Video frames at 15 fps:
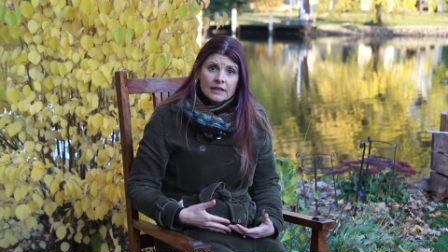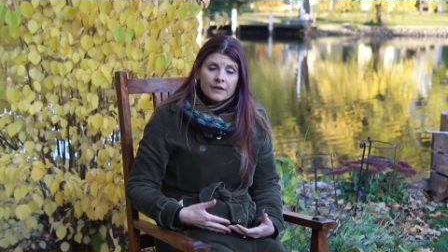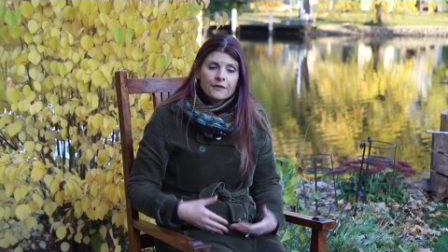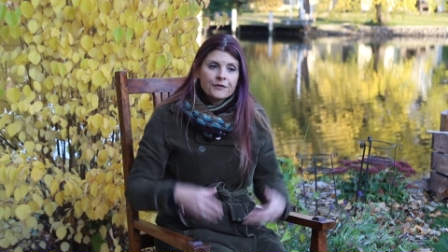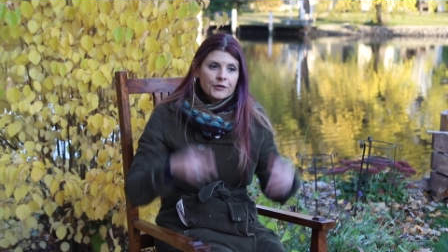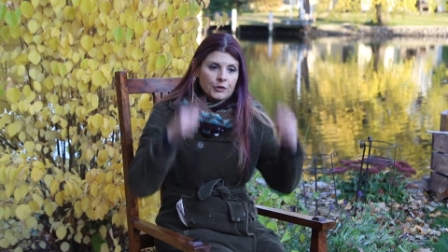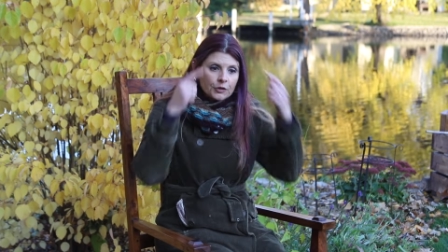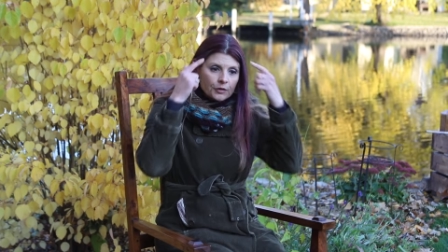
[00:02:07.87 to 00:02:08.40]

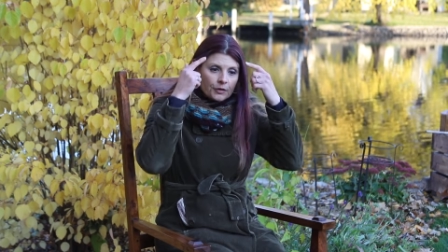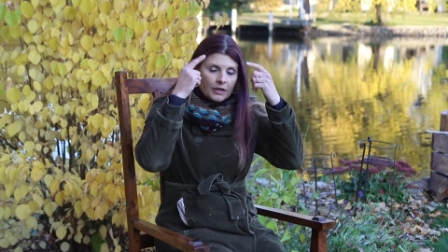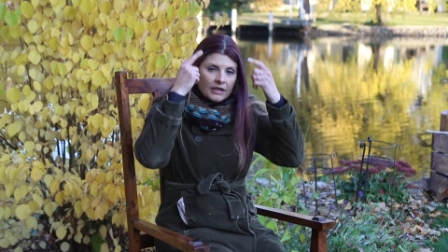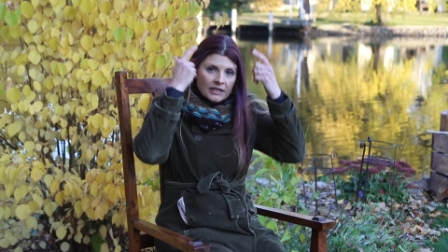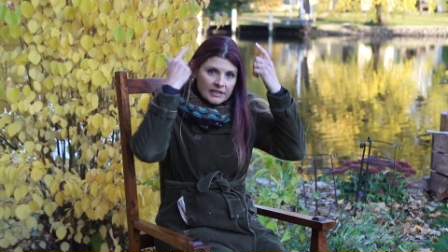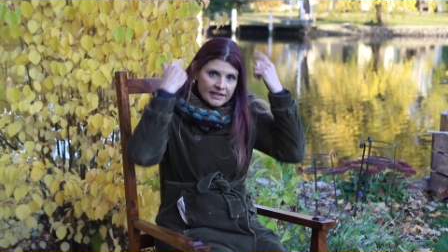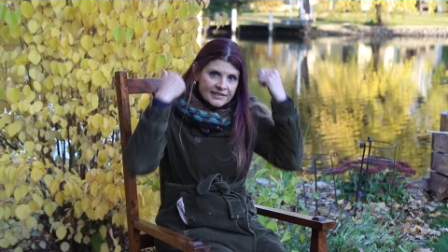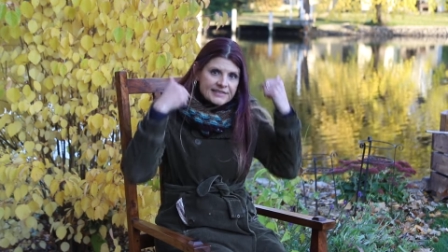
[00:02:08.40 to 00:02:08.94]
if you're
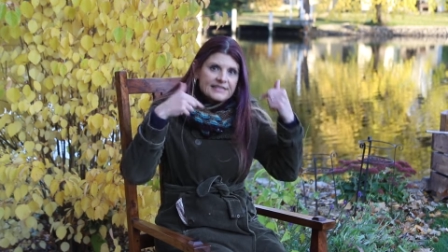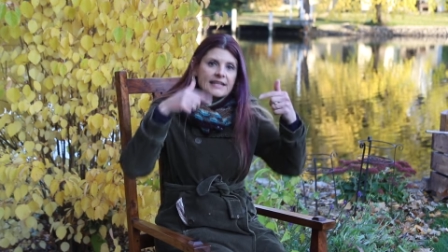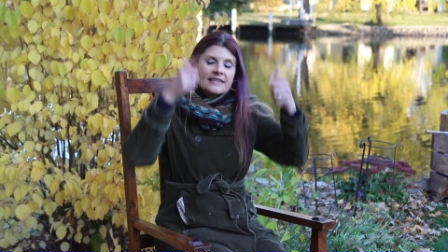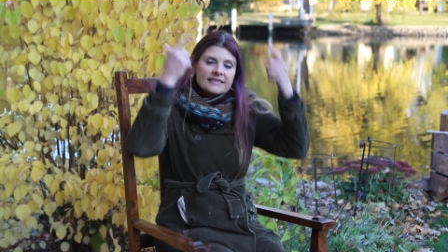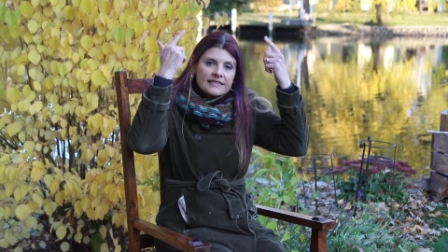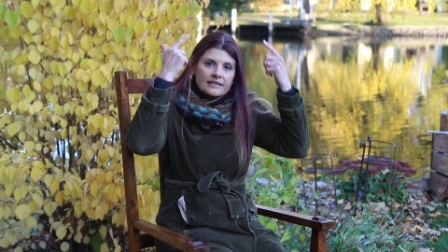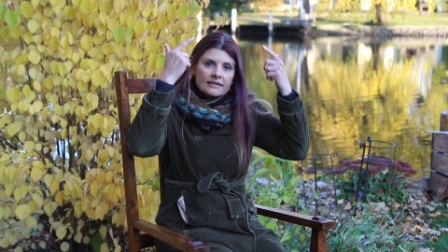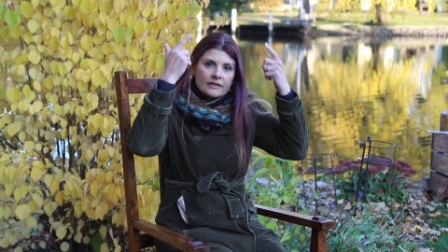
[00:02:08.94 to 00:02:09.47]

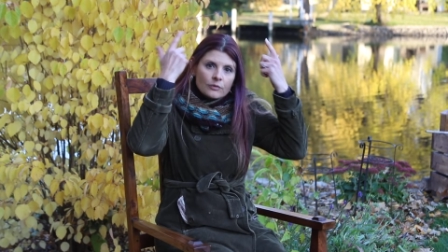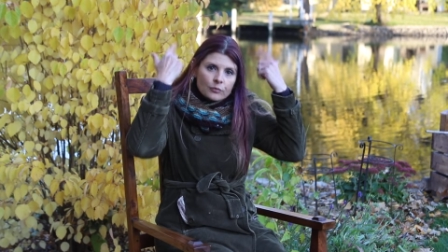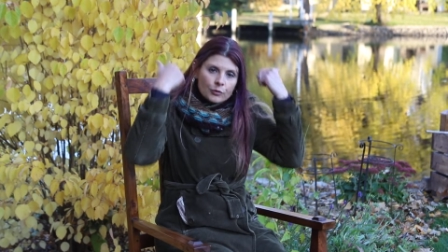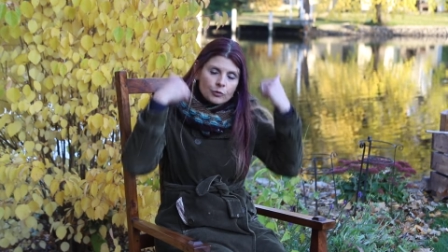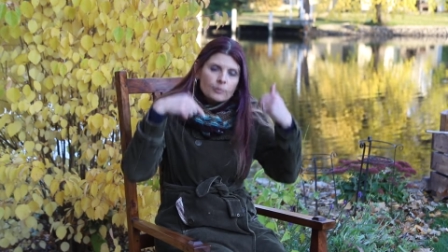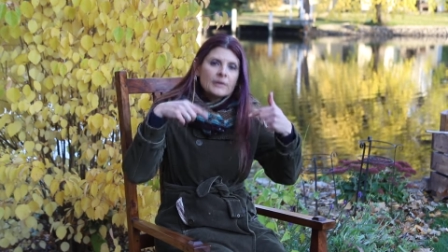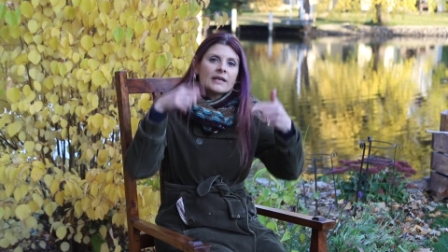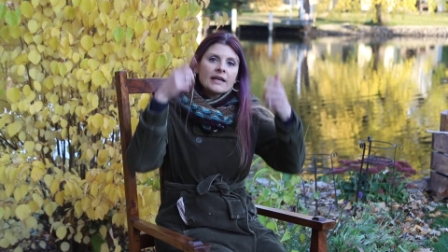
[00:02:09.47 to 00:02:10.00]
incessantly
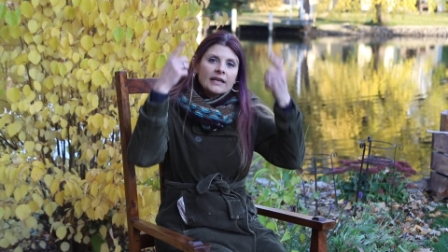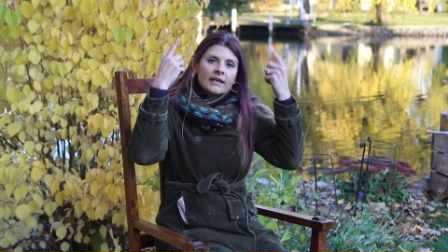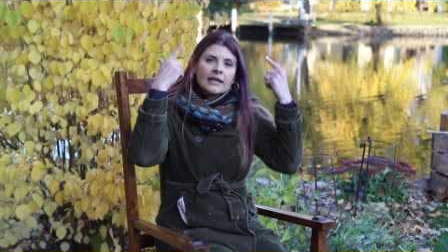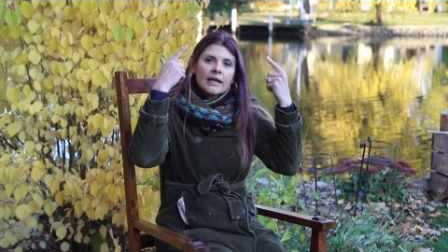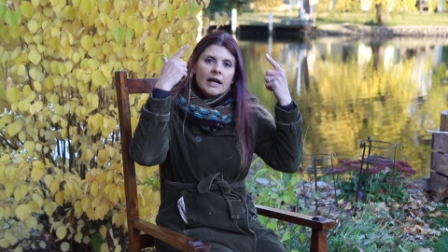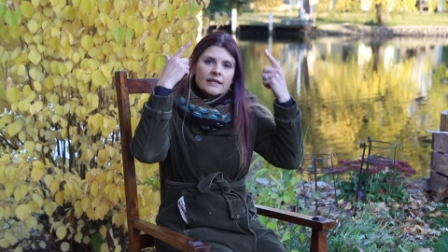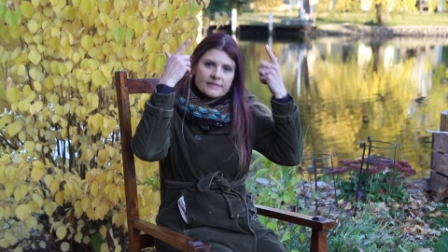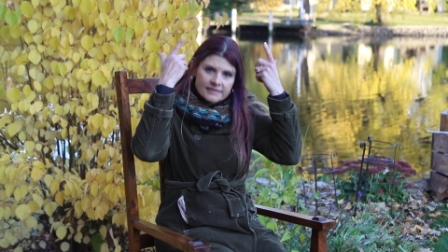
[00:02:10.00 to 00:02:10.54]

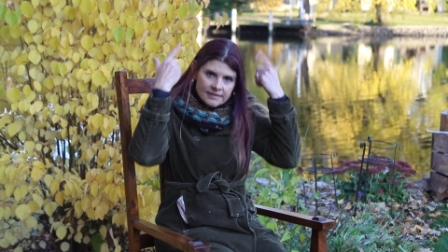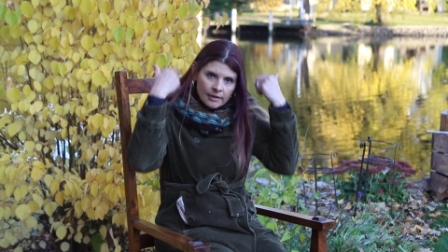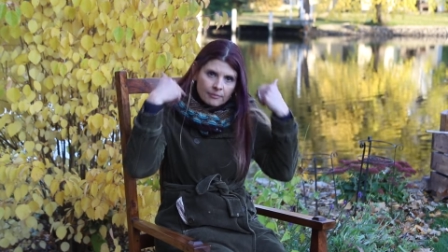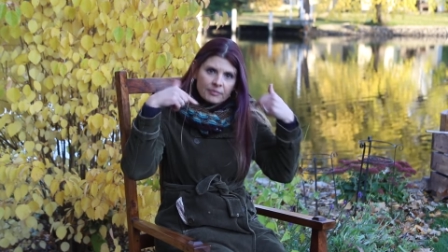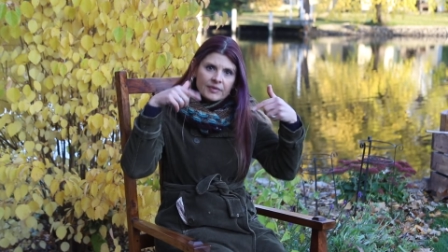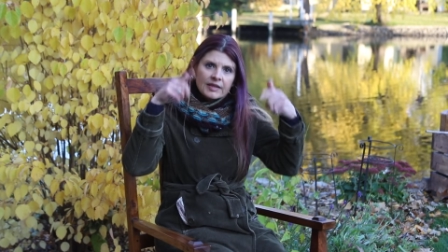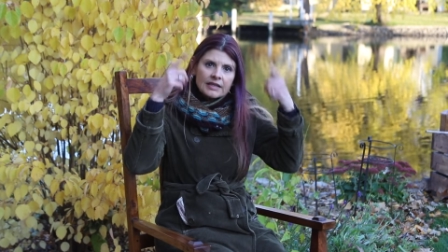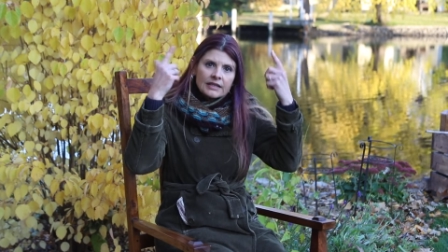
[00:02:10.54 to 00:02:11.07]
ruminating on
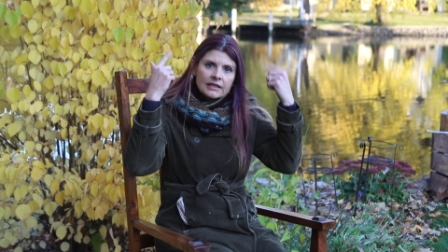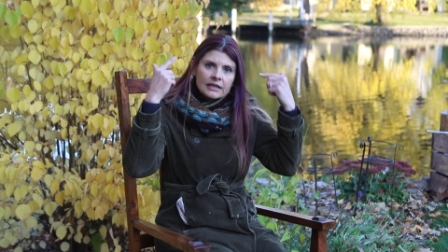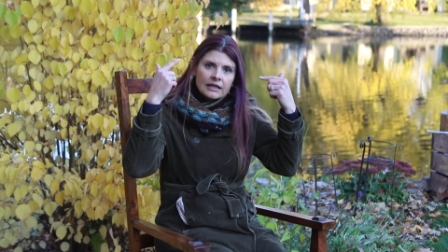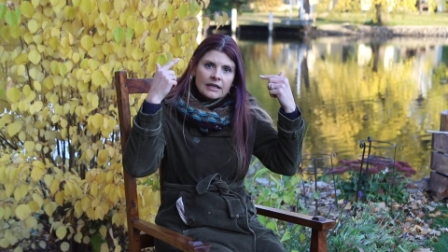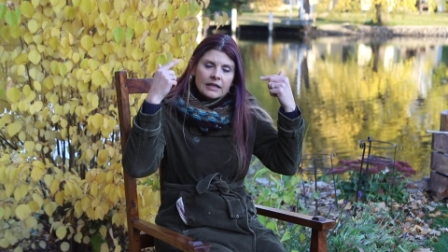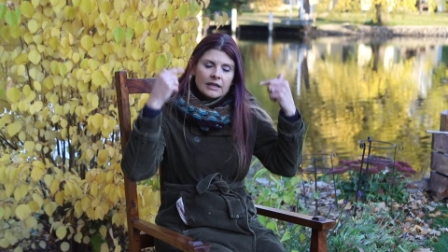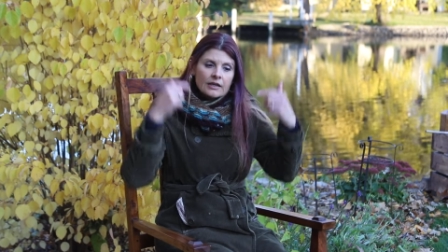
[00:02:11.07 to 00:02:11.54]
something,